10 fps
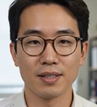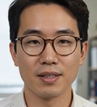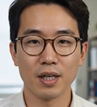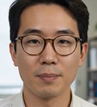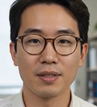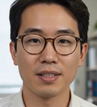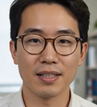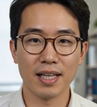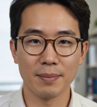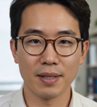Let's talk about the
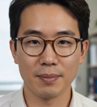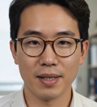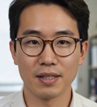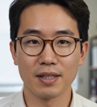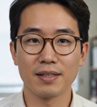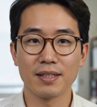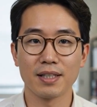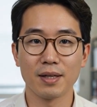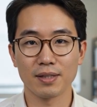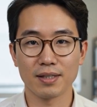gaming dimension of this
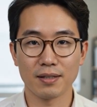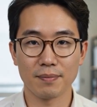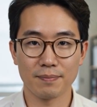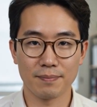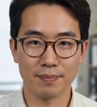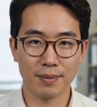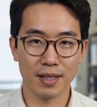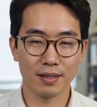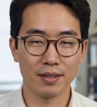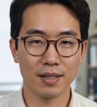ecosystem,
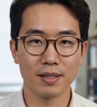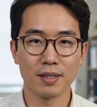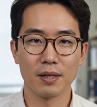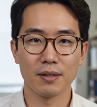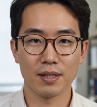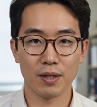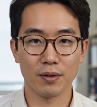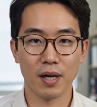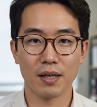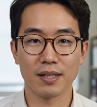because it deserves its
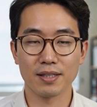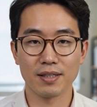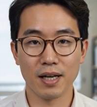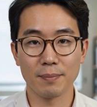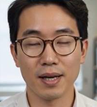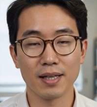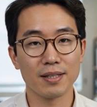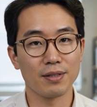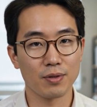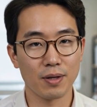own honest,
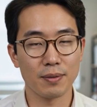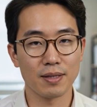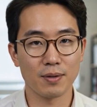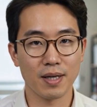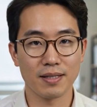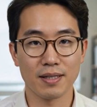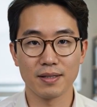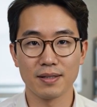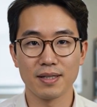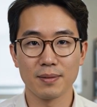comprehensive treatment rather
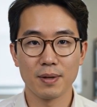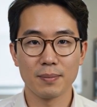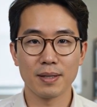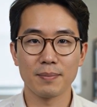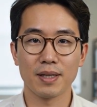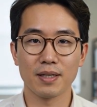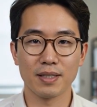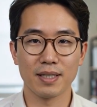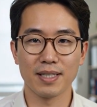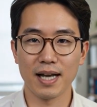than simply being
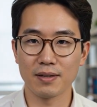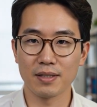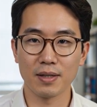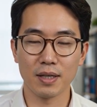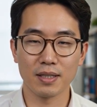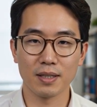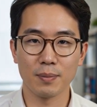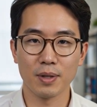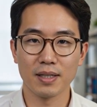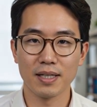mentioned as an afterthought to the
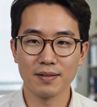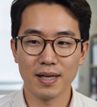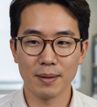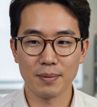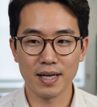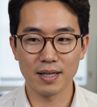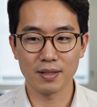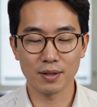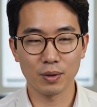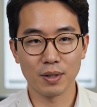productivity
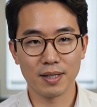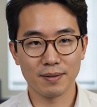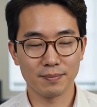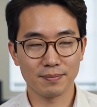application story.